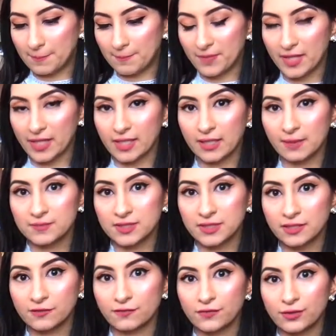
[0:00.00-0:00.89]
It comes
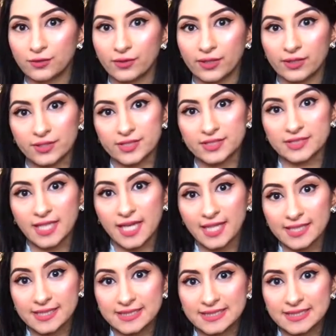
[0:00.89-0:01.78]
in a few other
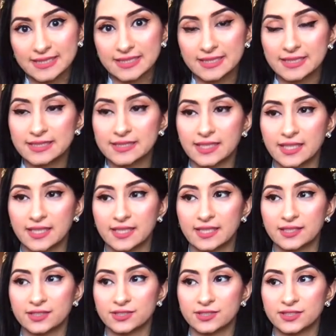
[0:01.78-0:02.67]
sizes. I
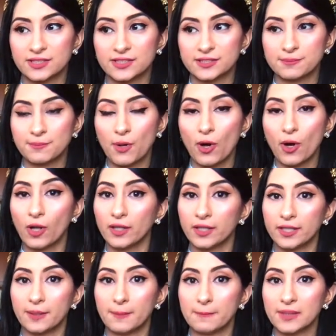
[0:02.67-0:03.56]
think there's a small
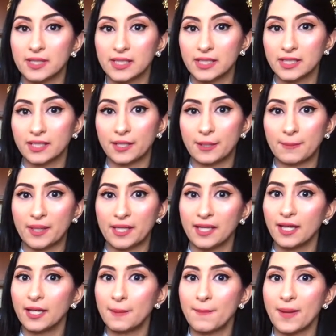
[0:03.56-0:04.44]
and a medium. I
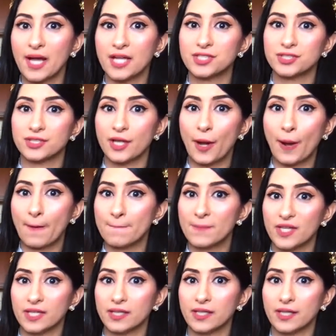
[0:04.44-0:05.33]
can't imagine how
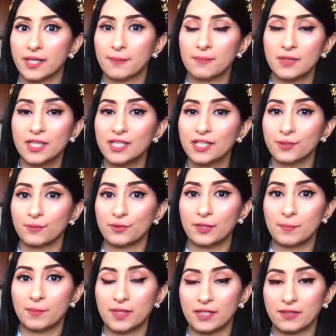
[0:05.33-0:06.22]
big a medium
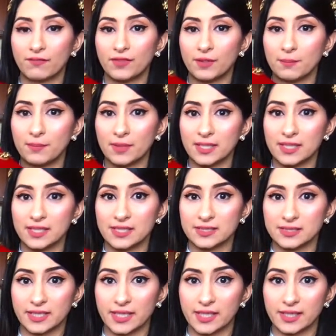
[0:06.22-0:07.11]
would be if the mini is
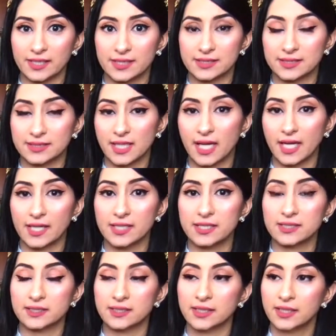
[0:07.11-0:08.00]
like this size,
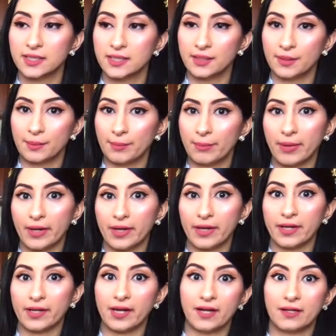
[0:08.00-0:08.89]

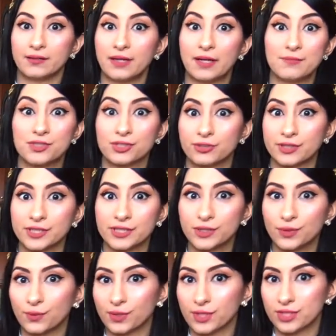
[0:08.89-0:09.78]
but I'm sure it's
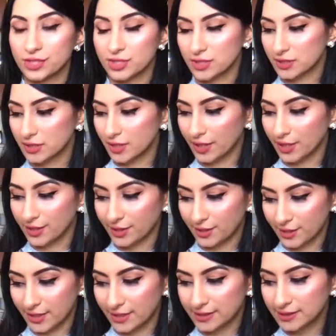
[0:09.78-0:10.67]
gorgeous
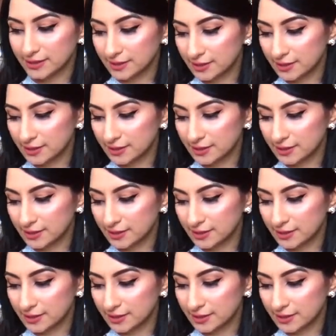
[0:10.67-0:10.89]
nonetheless.